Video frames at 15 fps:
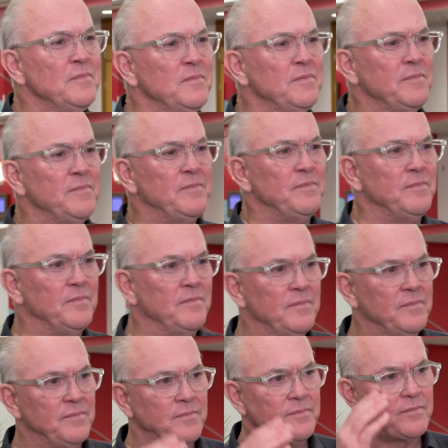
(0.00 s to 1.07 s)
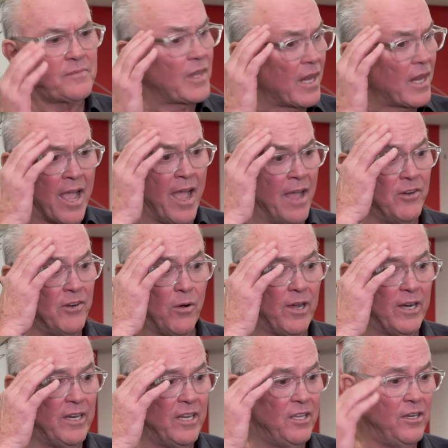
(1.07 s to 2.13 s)
California for camp this year. I have no
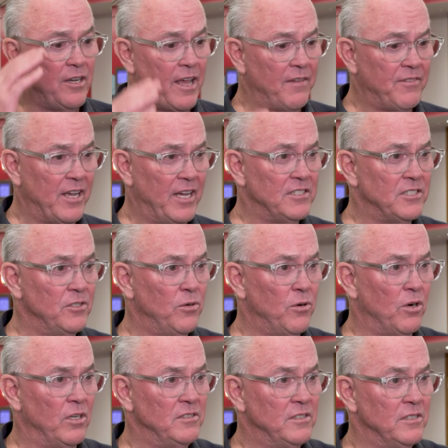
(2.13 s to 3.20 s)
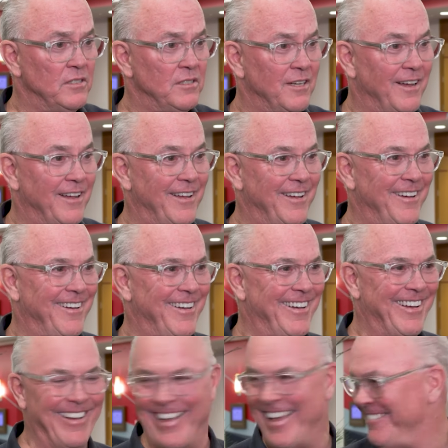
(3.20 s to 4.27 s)
idea. You'd have to ask New Orleans. Oh, I didn't know.
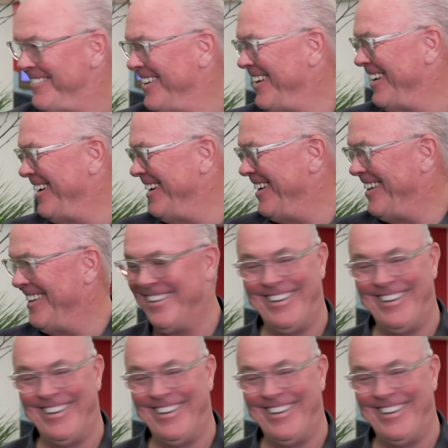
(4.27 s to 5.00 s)
Guys,